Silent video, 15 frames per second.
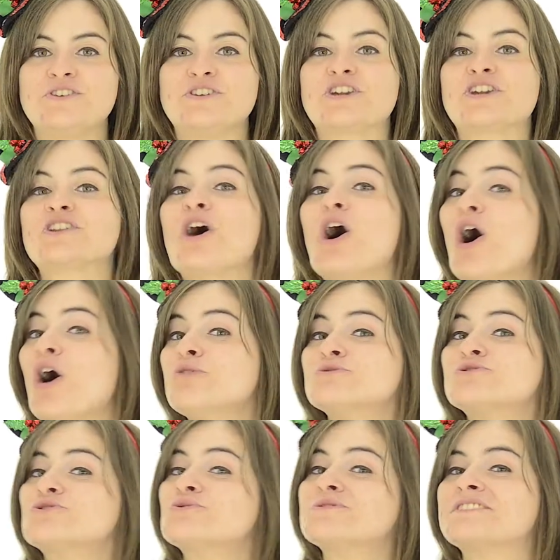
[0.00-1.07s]
You could
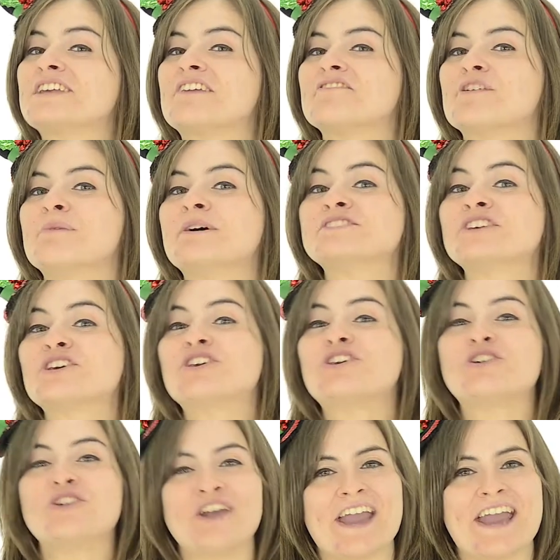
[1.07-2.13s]
also save them as a
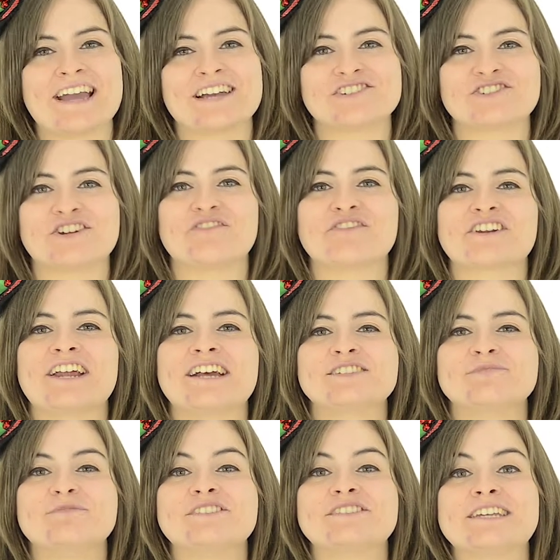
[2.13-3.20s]
cute extra for
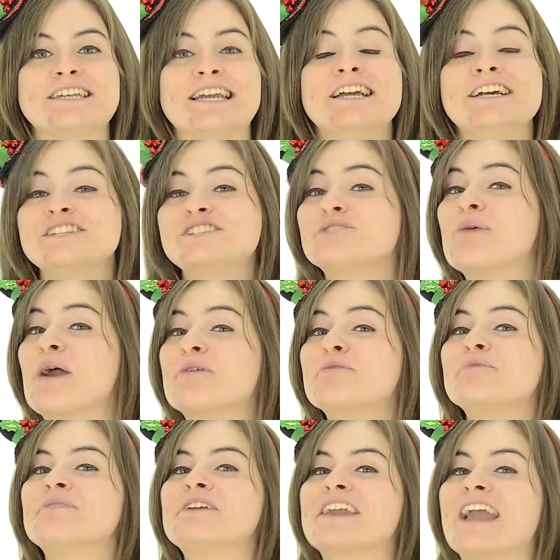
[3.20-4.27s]
Christmas Day to
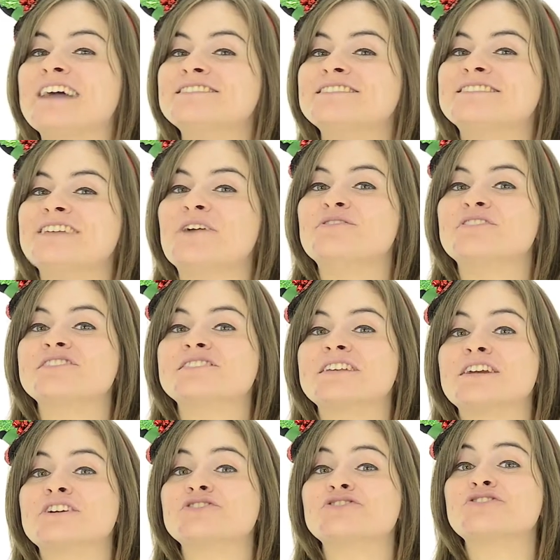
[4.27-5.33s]
welcome the kids down the
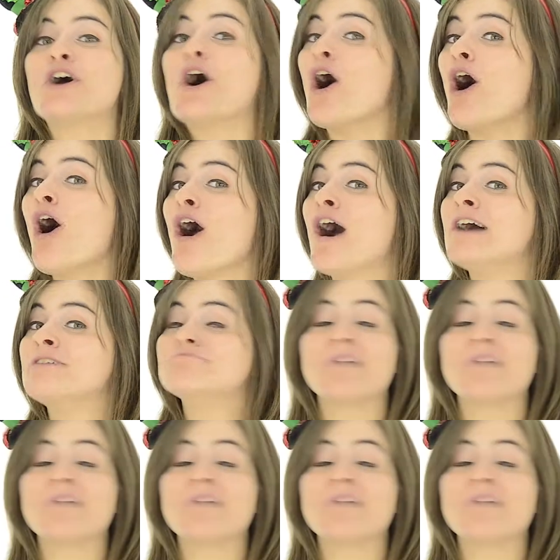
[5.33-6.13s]
stairs or